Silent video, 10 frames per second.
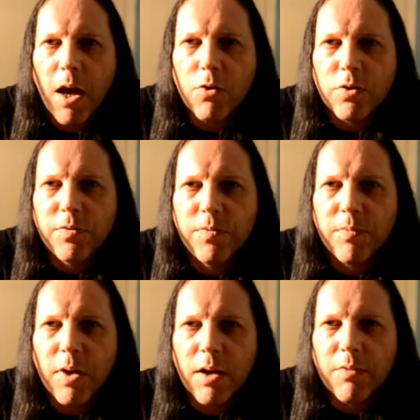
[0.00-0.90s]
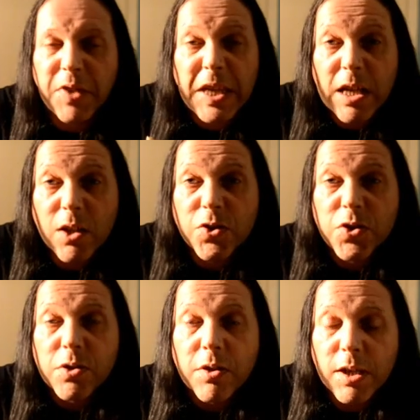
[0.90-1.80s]
oak
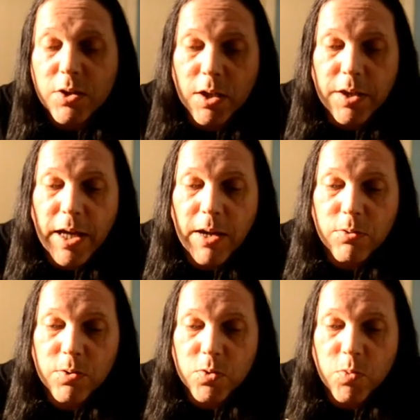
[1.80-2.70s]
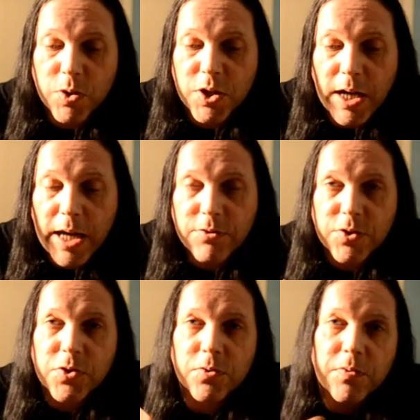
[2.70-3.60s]
vanillins and things like that, which allows a
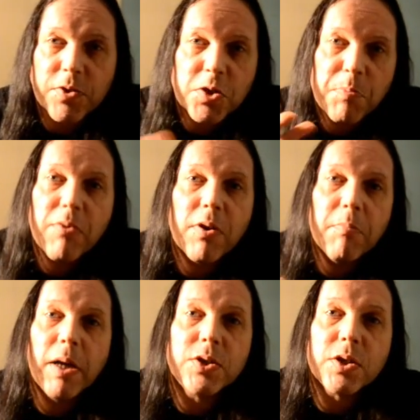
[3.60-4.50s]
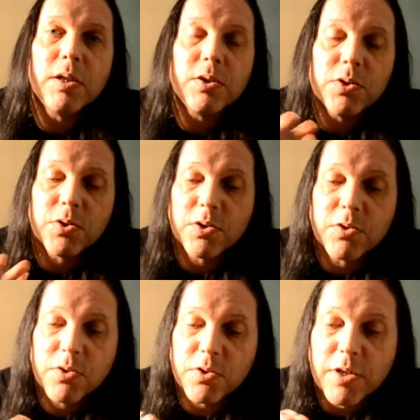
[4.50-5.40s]
sort of the spirit basically just to
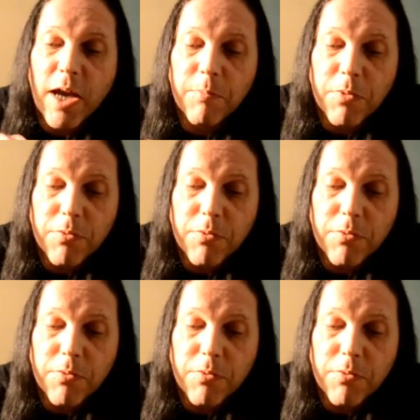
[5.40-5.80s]
come